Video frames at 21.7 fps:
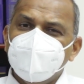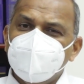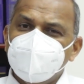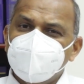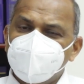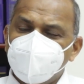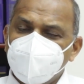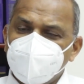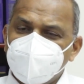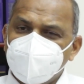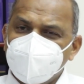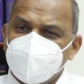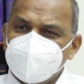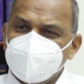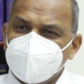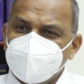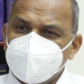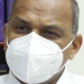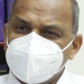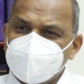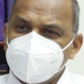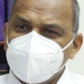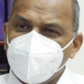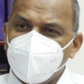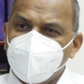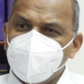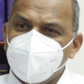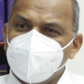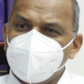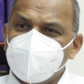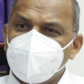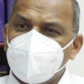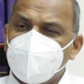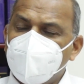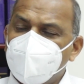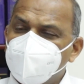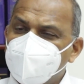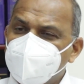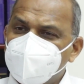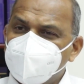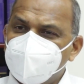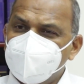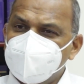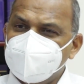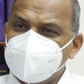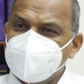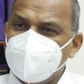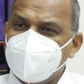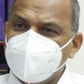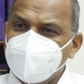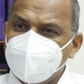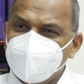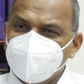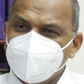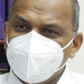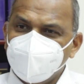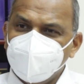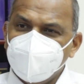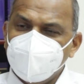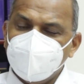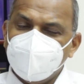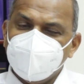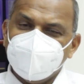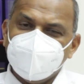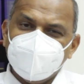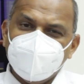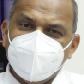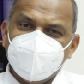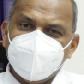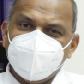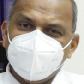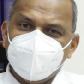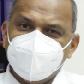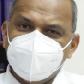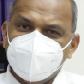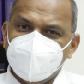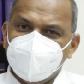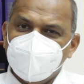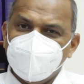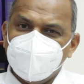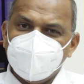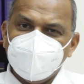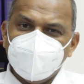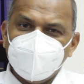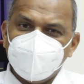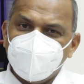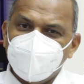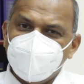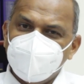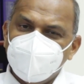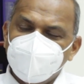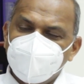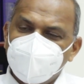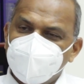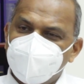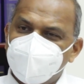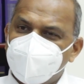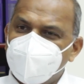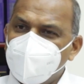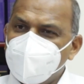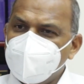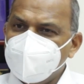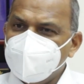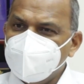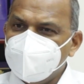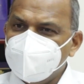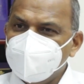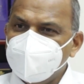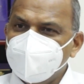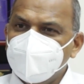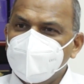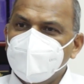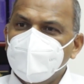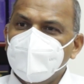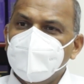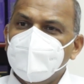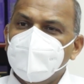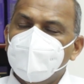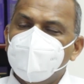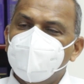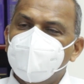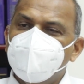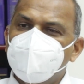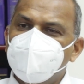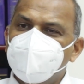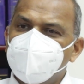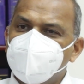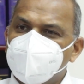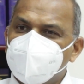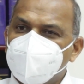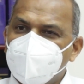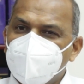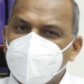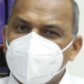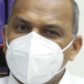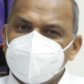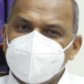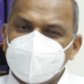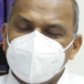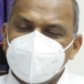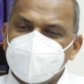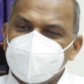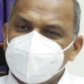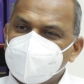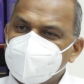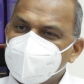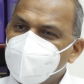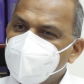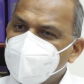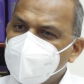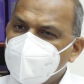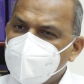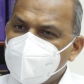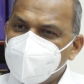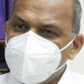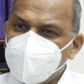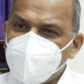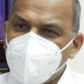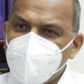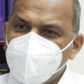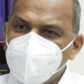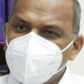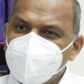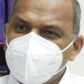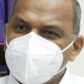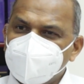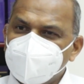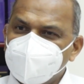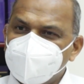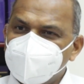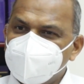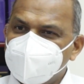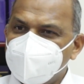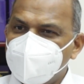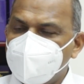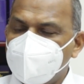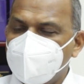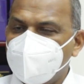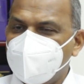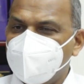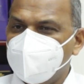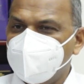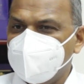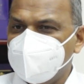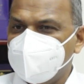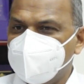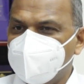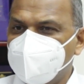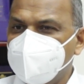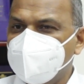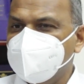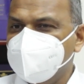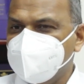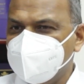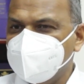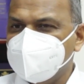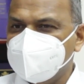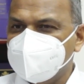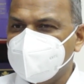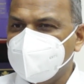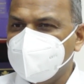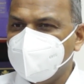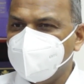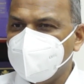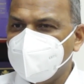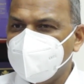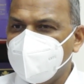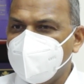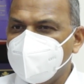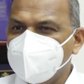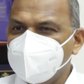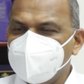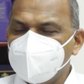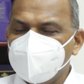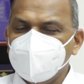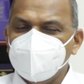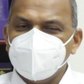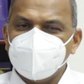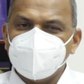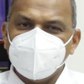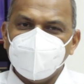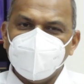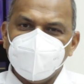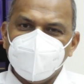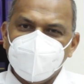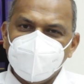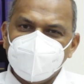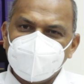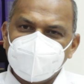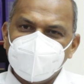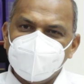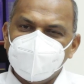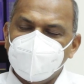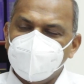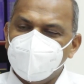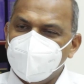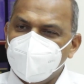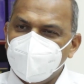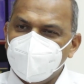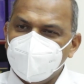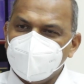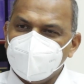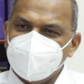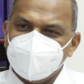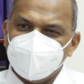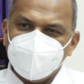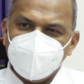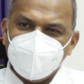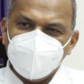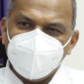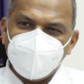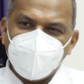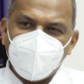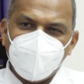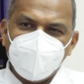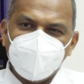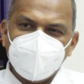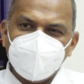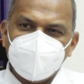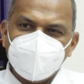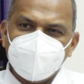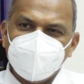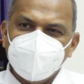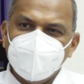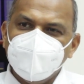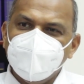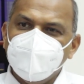is because it's now climate resilient, meaning that it wouldn't be flooded. We're utilizing solar power, which means sustainable energy. So most of the building is being powered